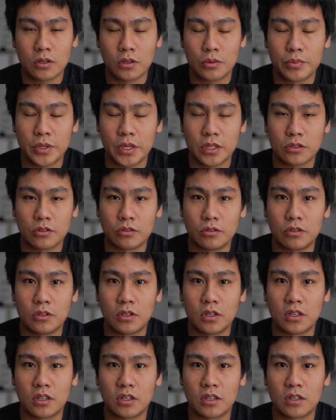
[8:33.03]
compared to
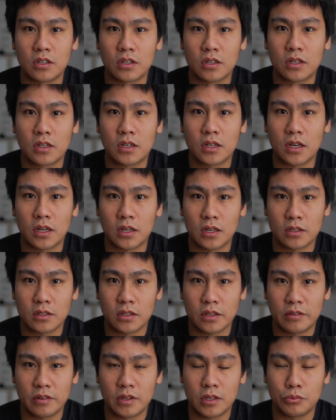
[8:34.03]
color
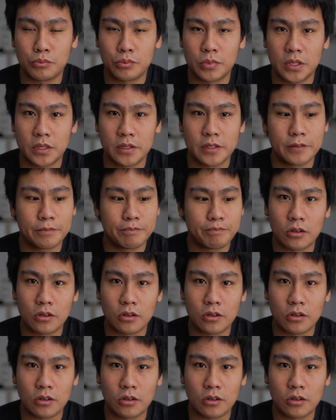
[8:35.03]
development.